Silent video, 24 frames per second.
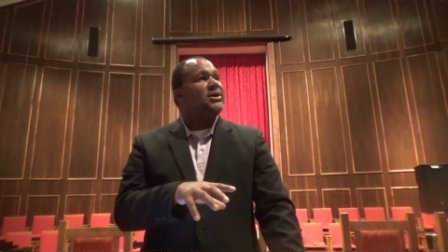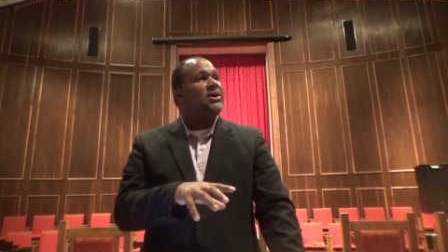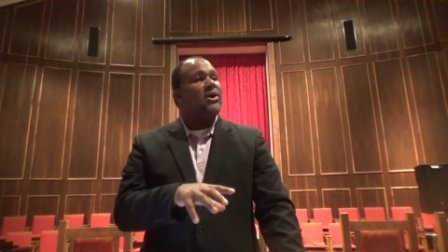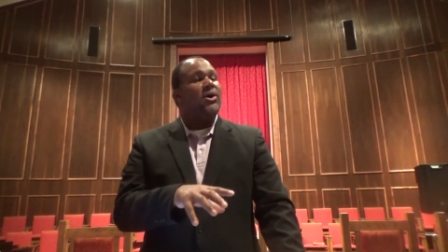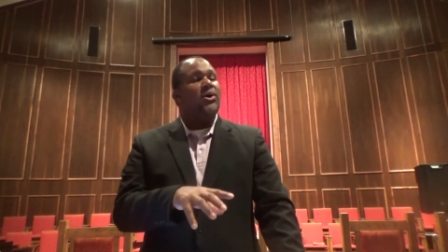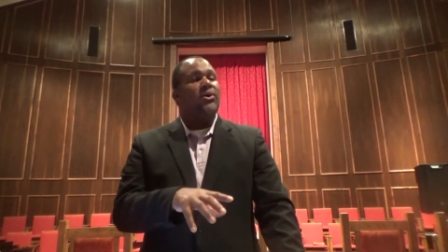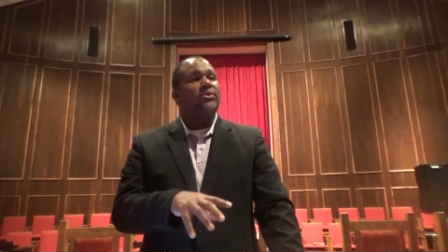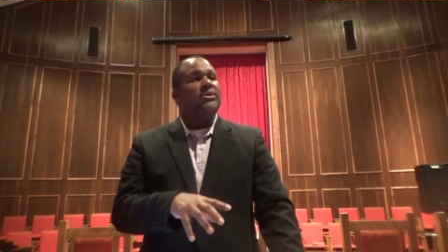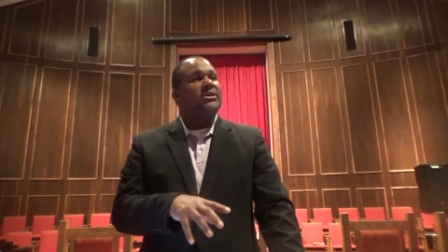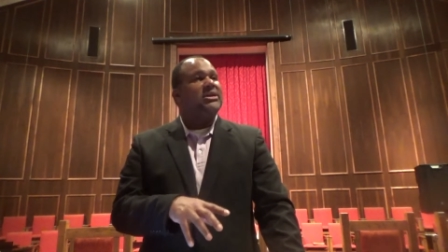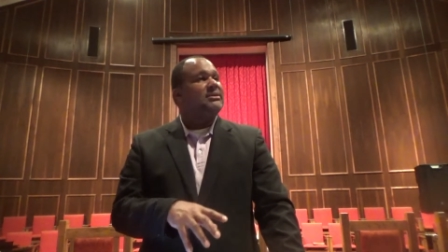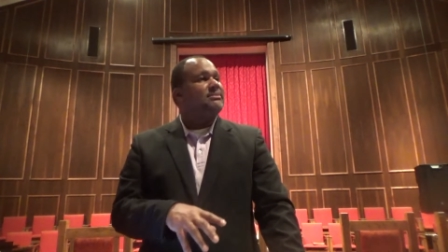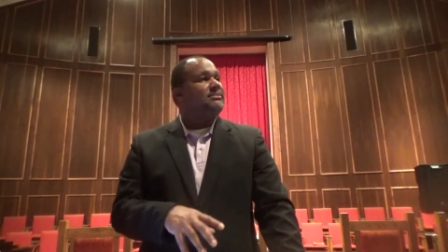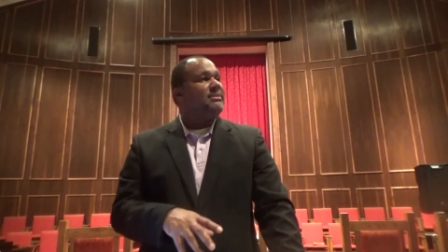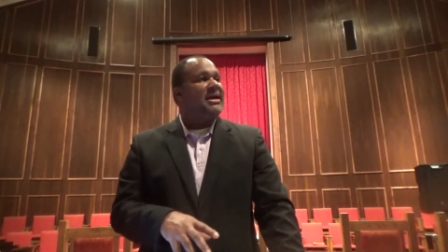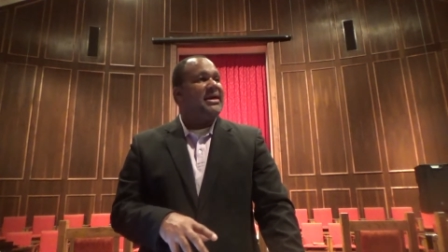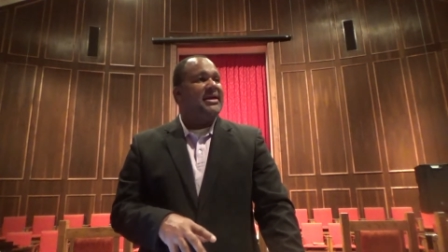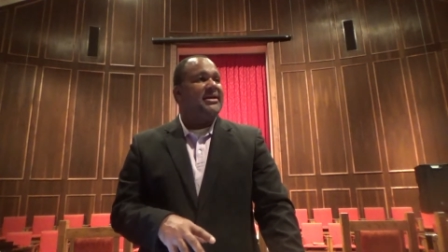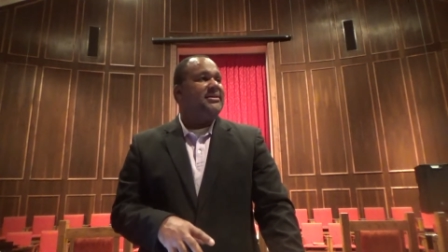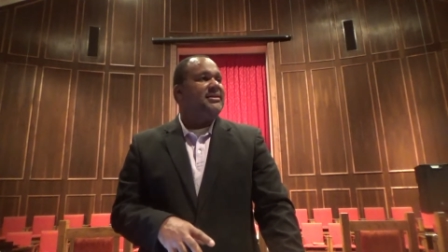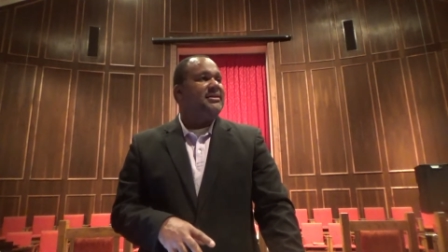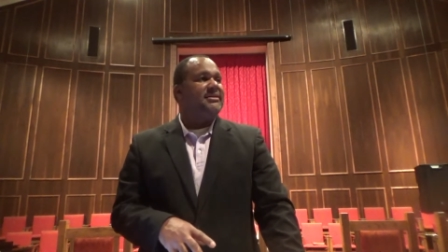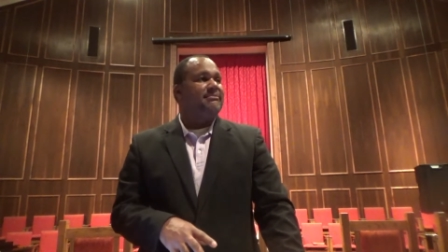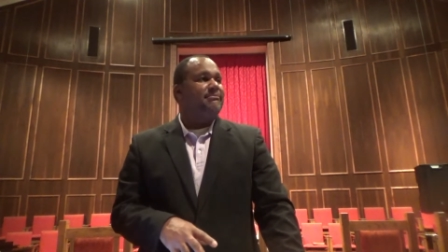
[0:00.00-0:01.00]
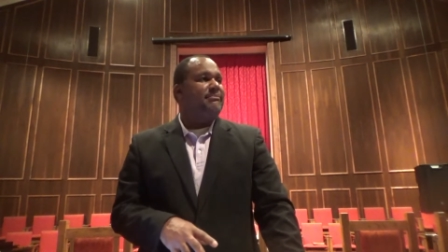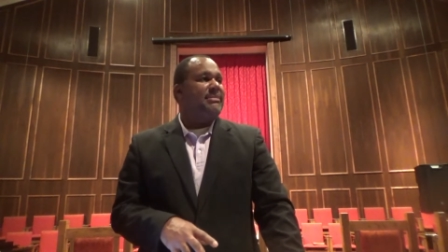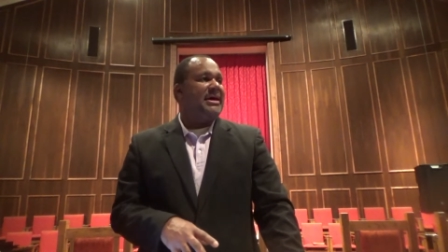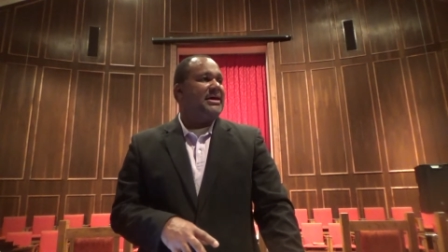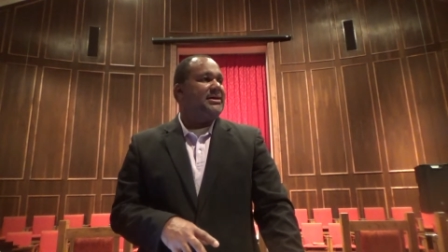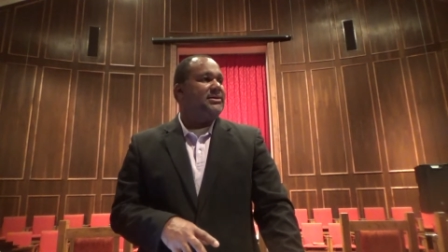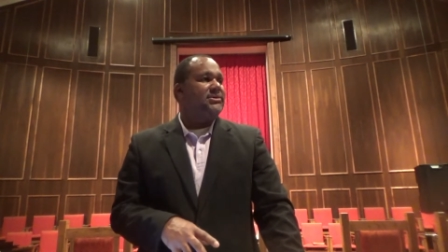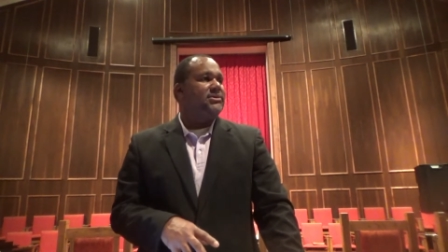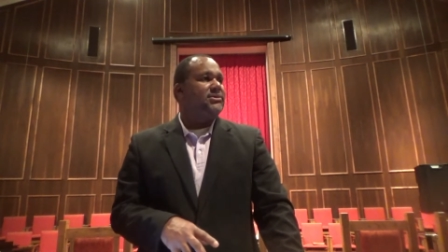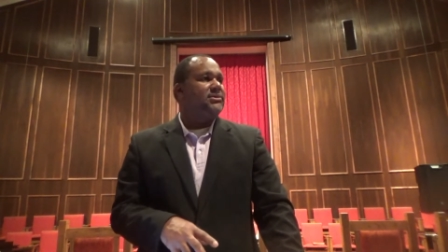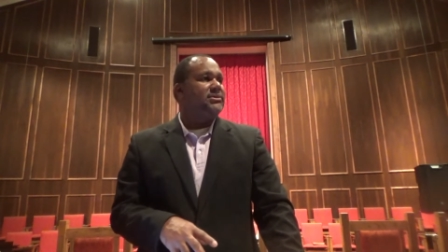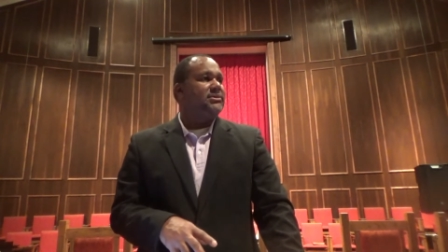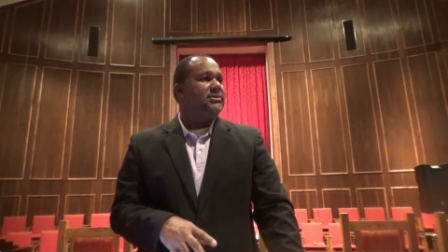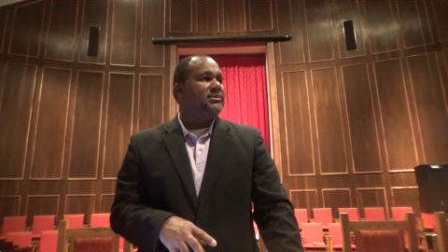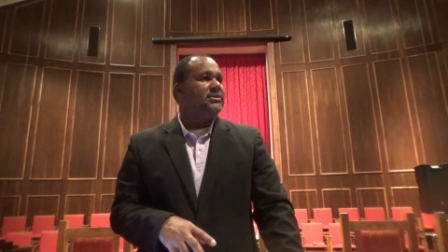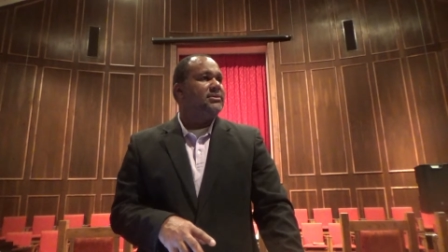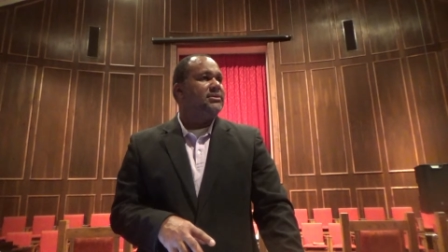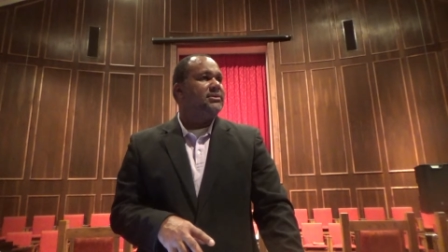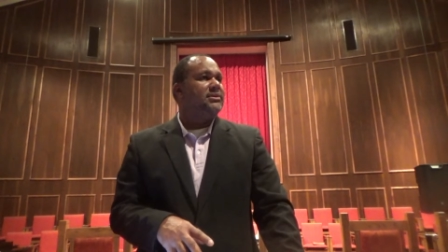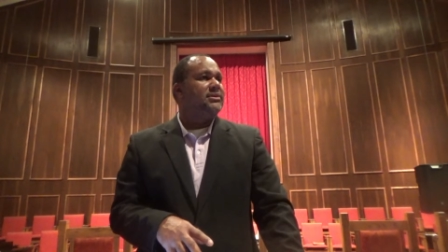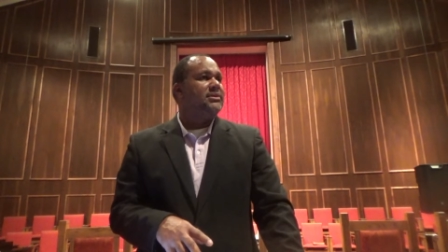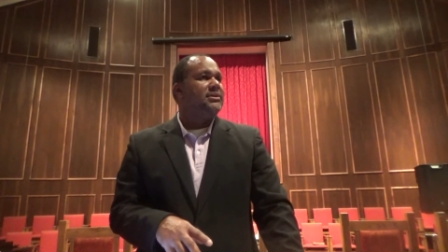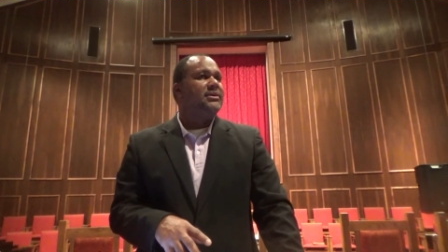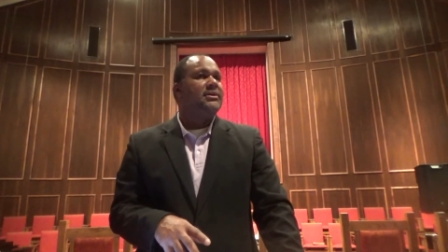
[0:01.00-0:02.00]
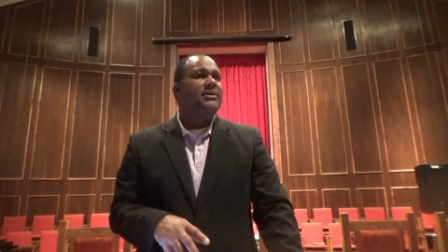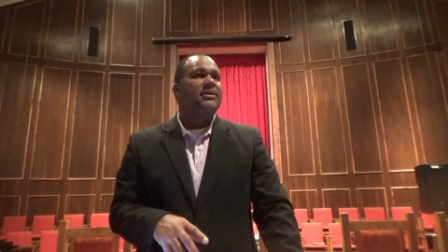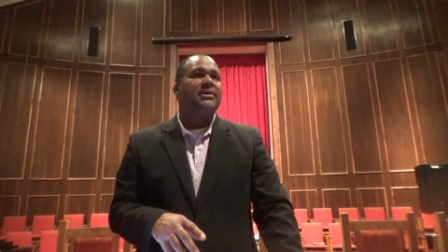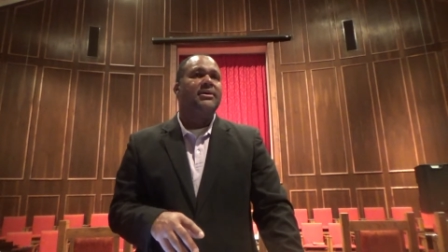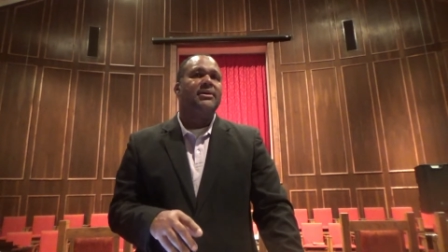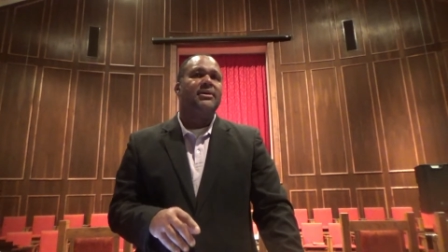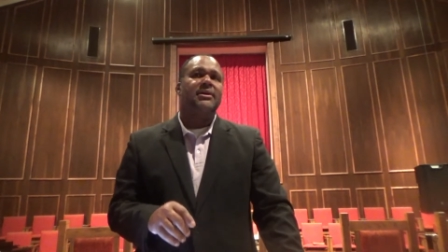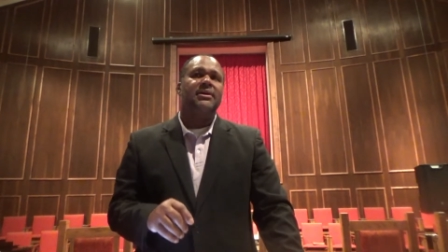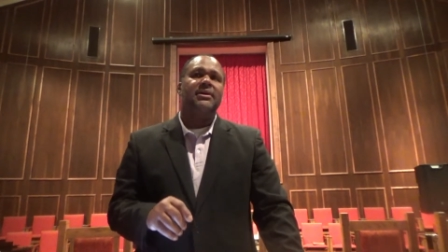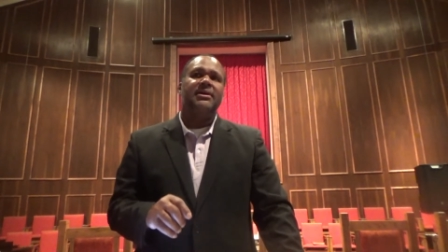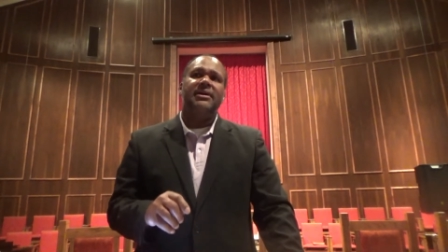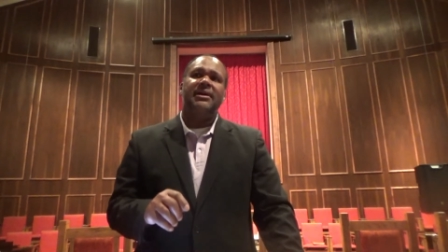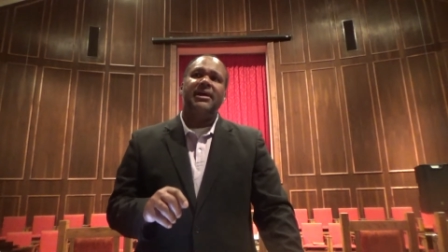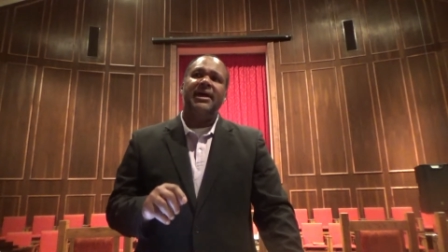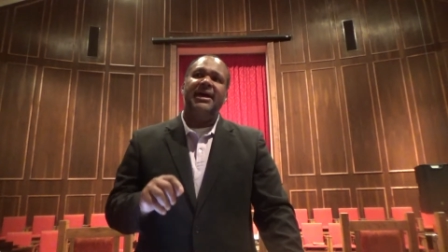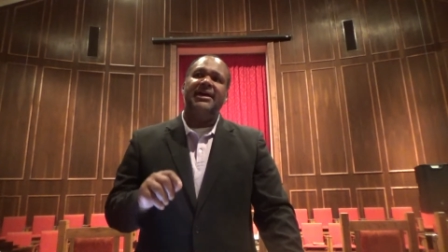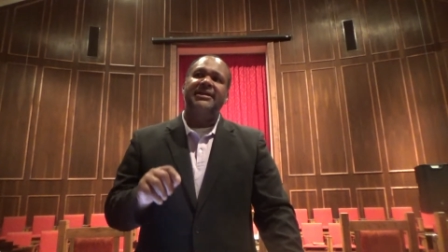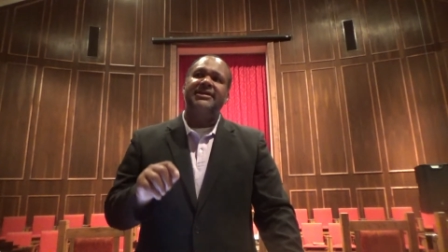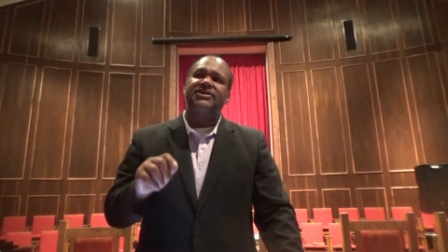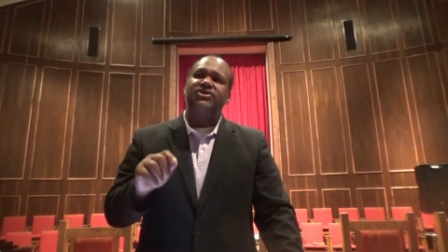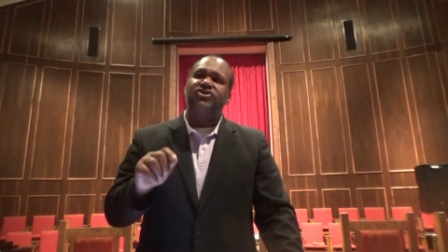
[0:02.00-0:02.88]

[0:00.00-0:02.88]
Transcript: only made them better. And the